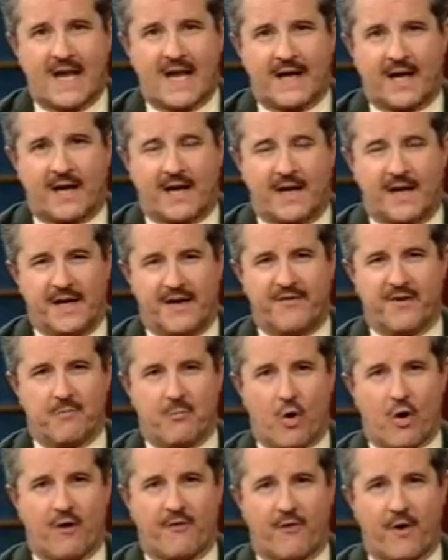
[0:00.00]
And even
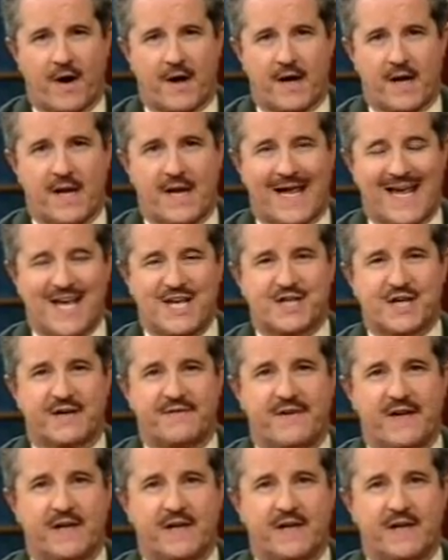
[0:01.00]
more frightening, HIV